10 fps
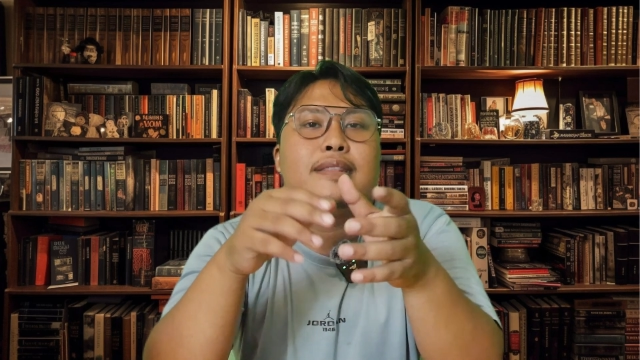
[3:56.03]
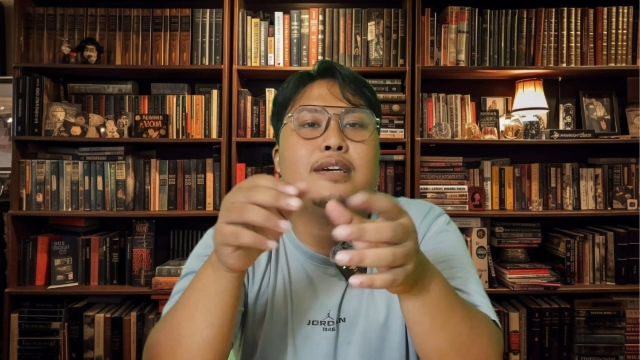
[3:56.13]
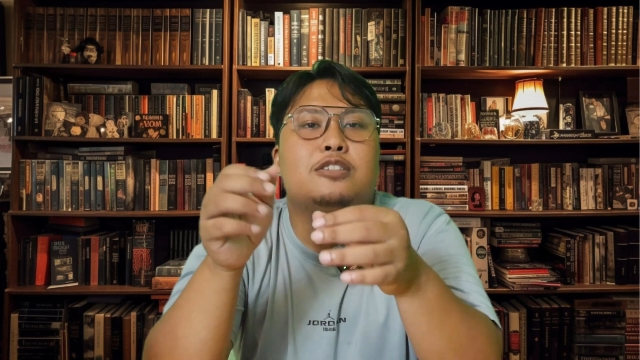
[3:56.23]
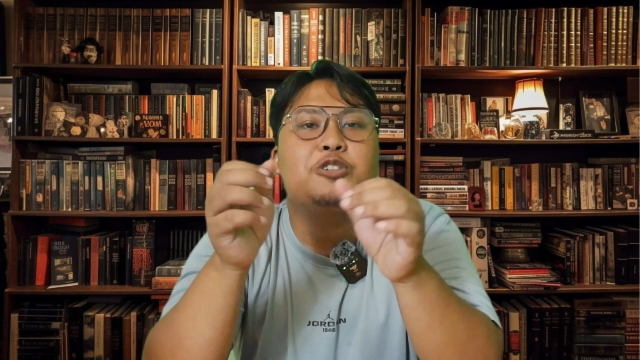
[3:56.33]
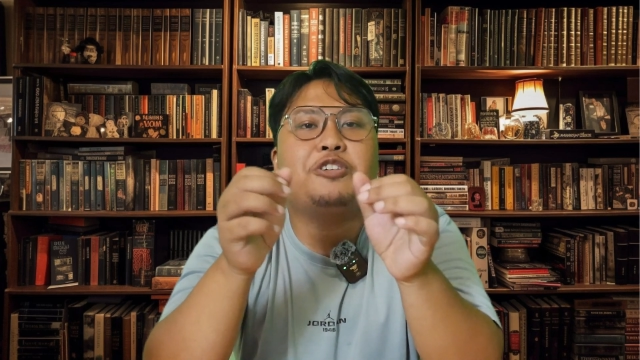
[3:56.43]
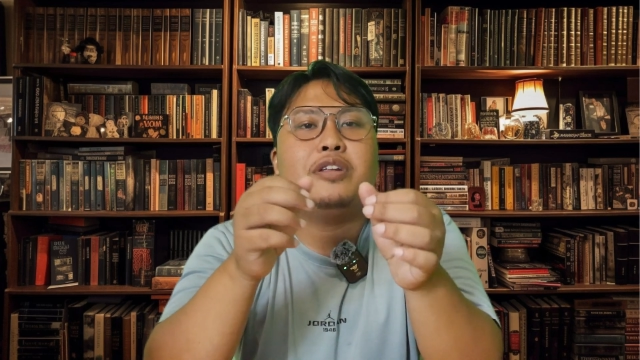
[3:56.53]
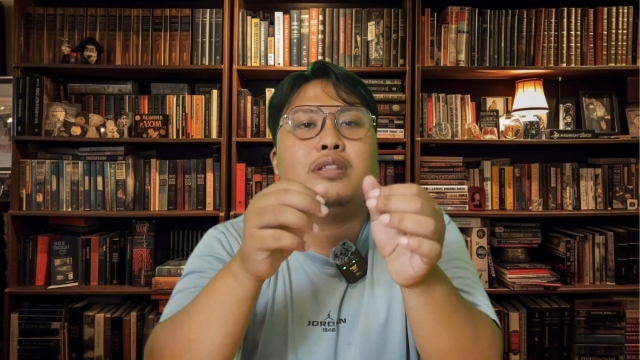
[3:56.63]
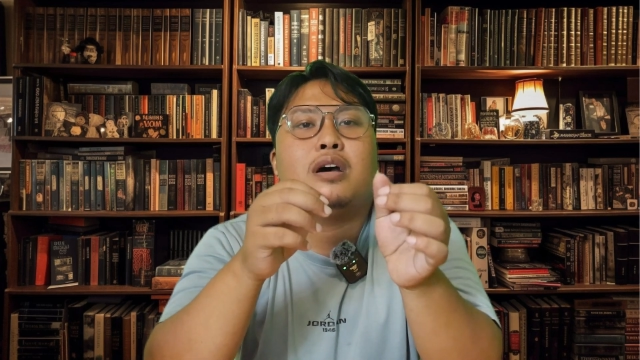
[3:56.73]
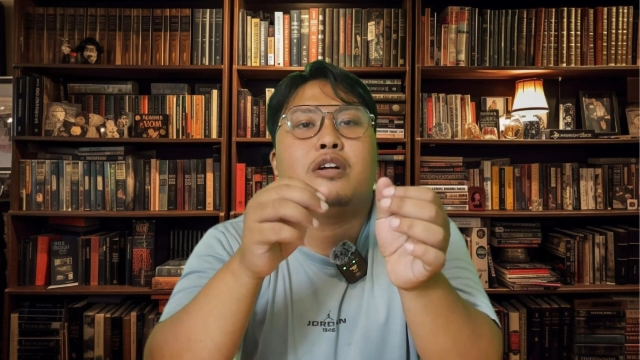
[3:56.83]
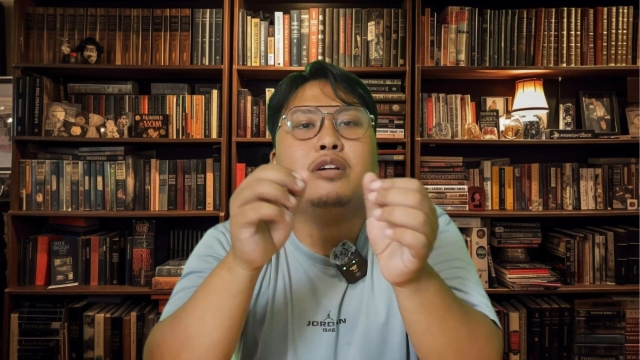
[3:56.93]
Tax
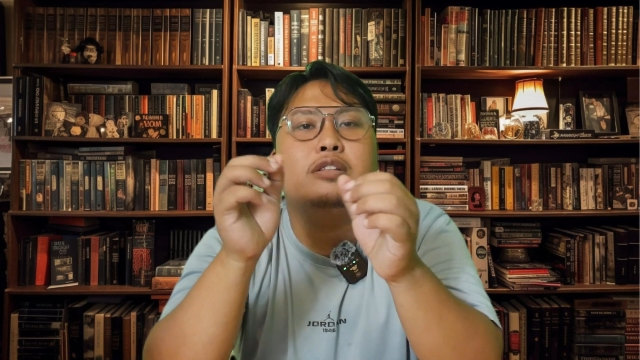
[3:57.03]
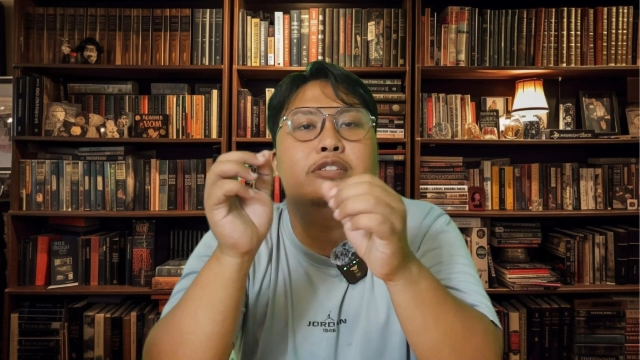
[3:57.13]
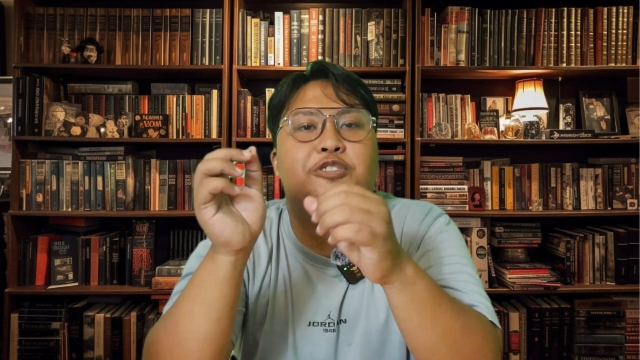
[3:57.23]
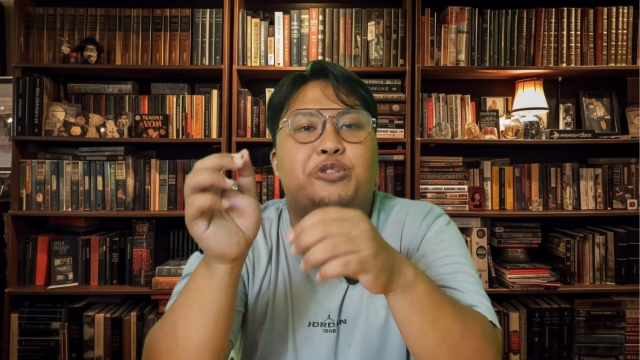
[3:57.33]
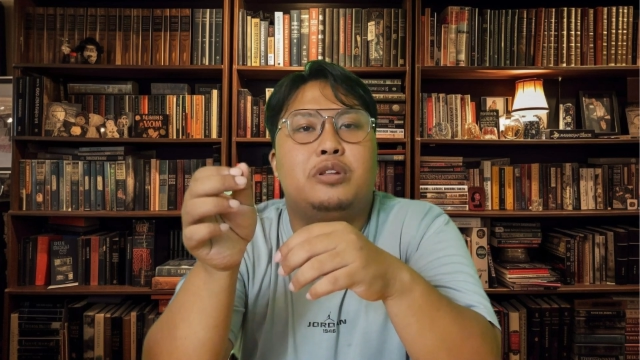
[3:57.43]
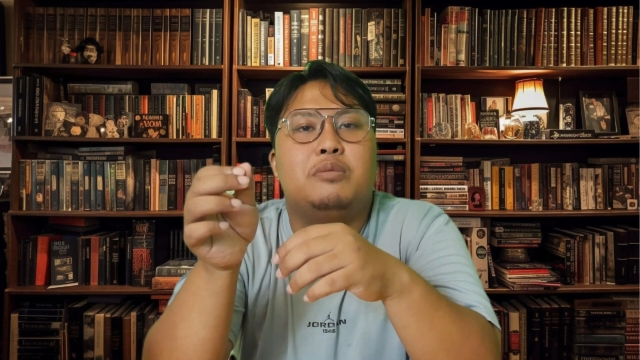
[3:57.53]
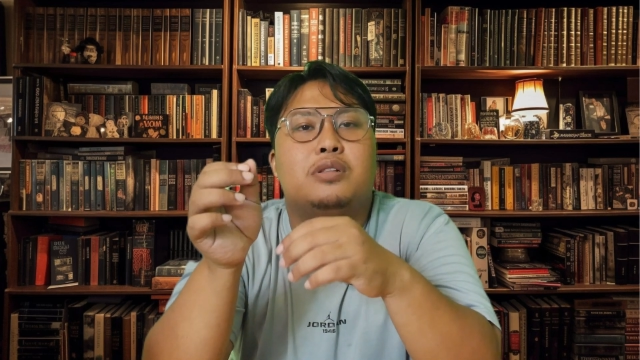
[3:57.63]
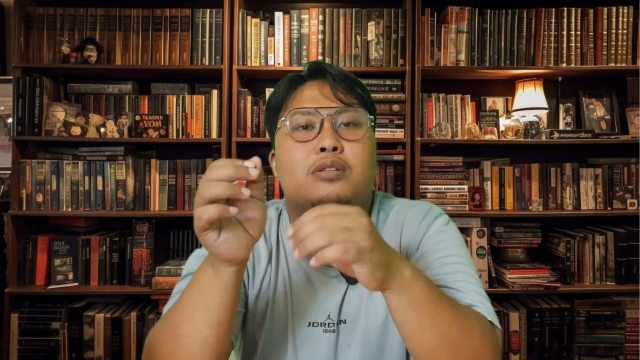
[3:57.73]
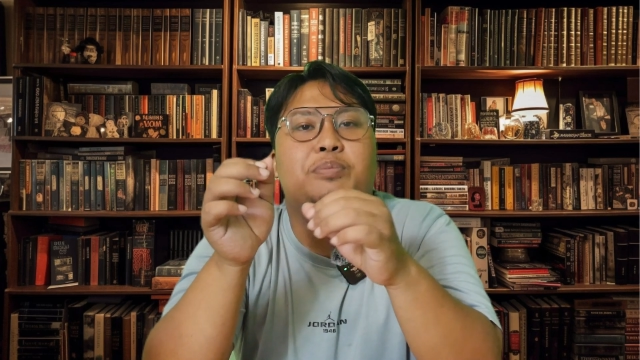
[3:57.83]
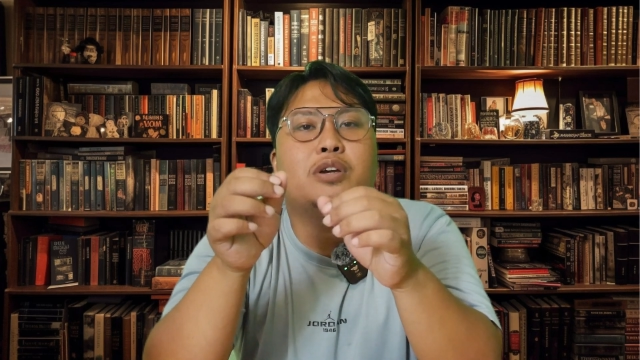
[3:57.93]
credits are
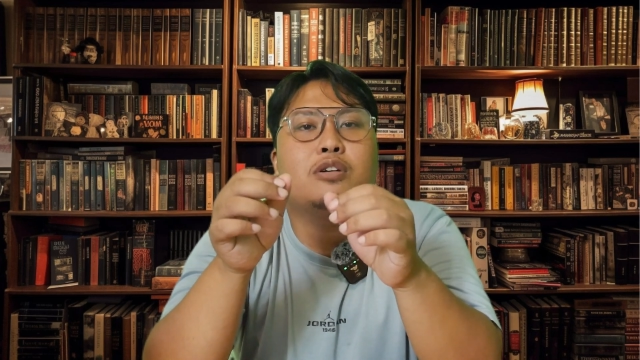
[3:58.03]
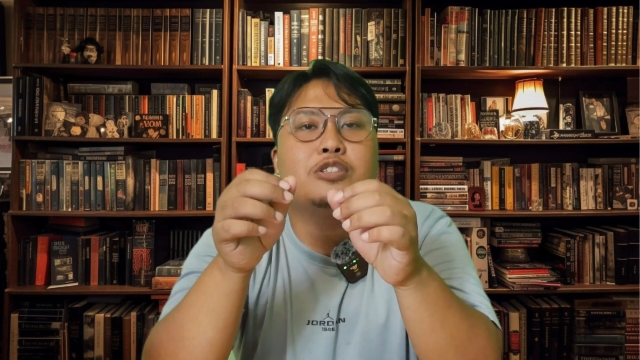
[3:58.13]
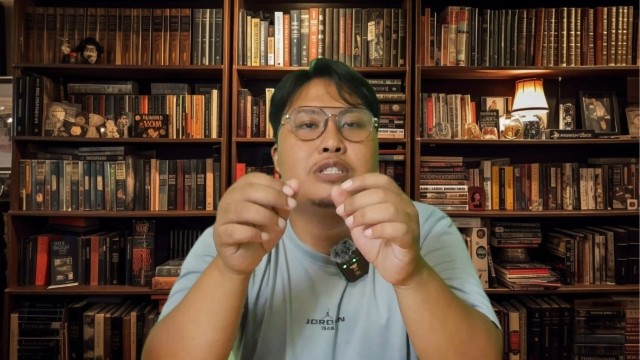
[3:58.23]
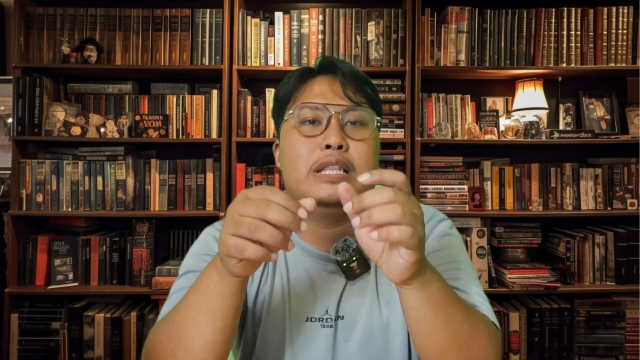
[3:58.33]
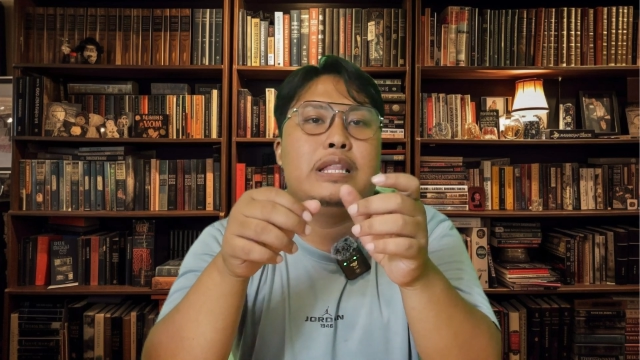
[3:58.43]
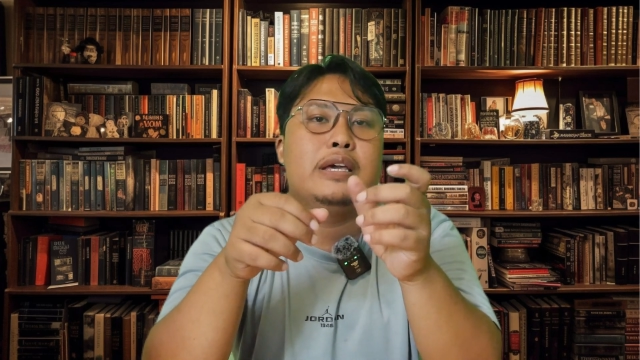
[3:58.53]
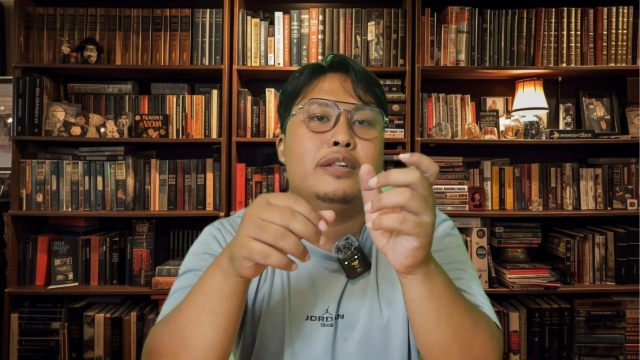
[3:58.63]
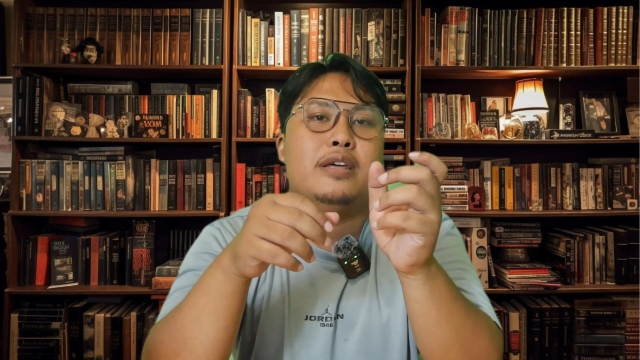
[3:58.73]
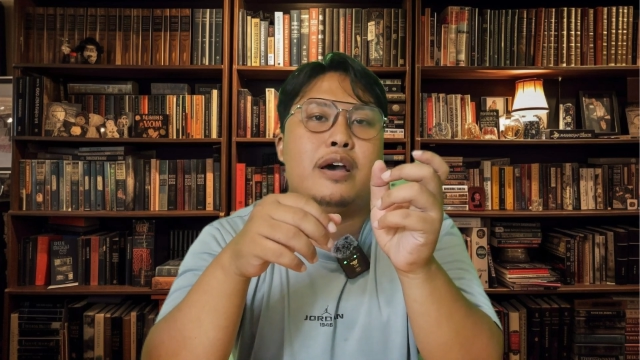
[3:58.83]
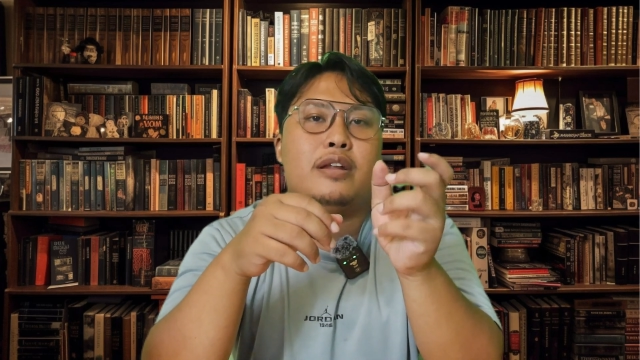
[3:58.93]
incredible because they
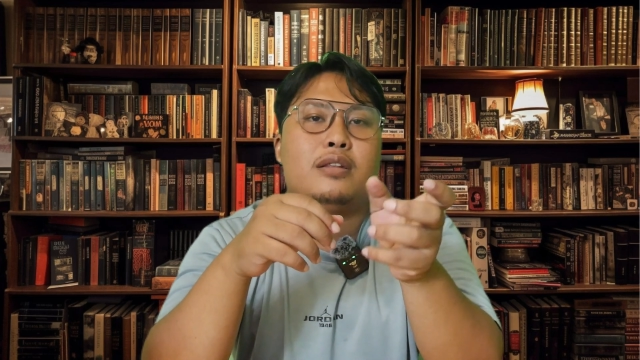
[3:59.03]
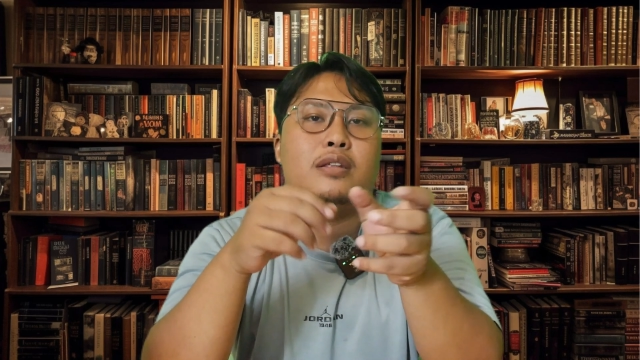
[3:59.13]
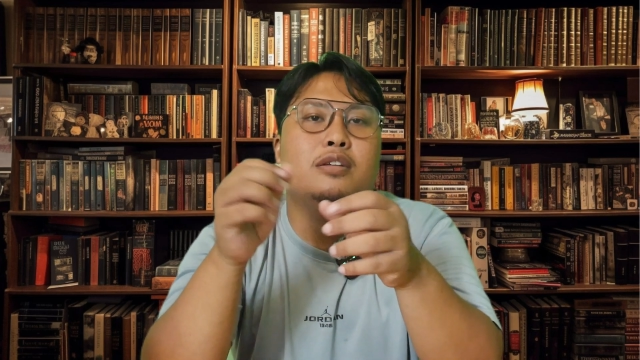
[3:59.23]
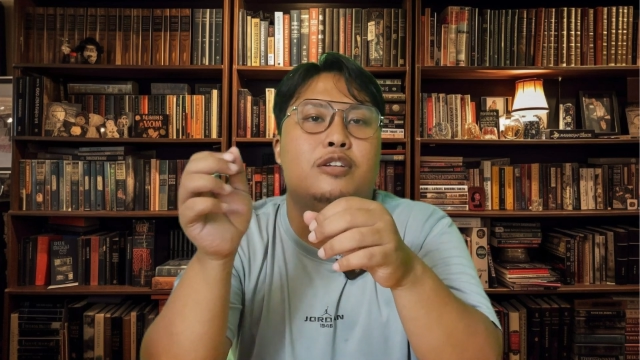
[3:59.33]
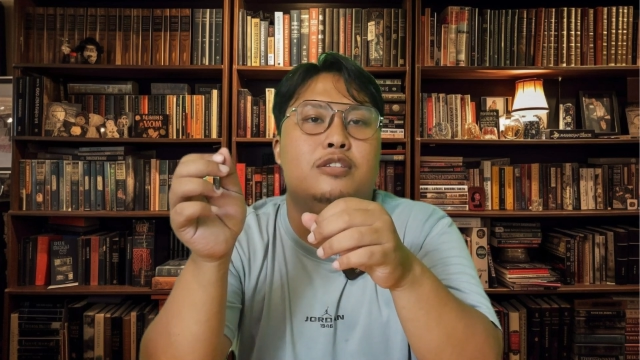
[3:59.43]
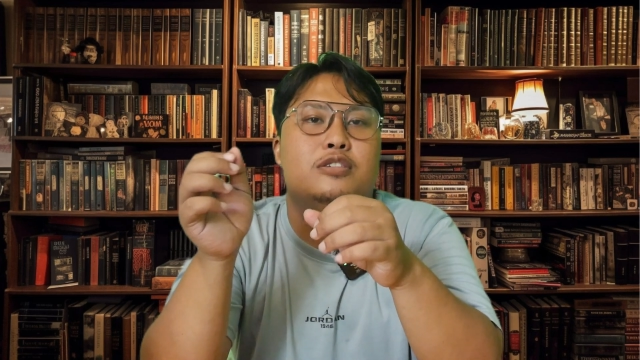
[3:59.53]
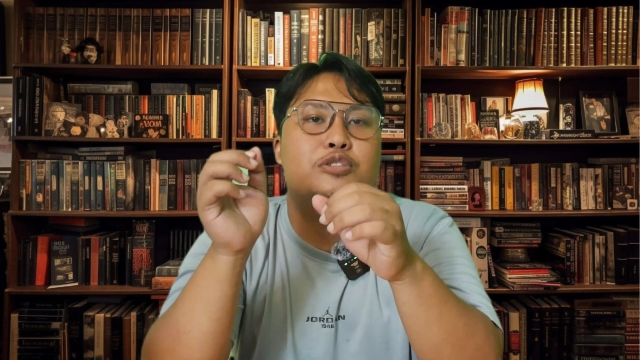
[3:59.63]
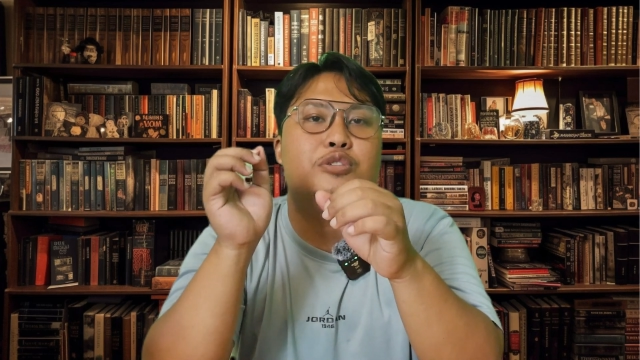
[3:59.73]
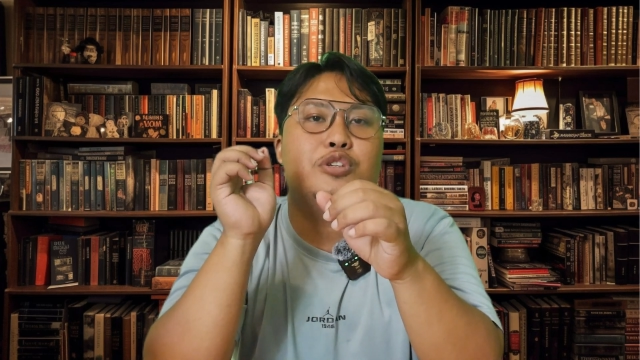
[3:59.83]
directly reduce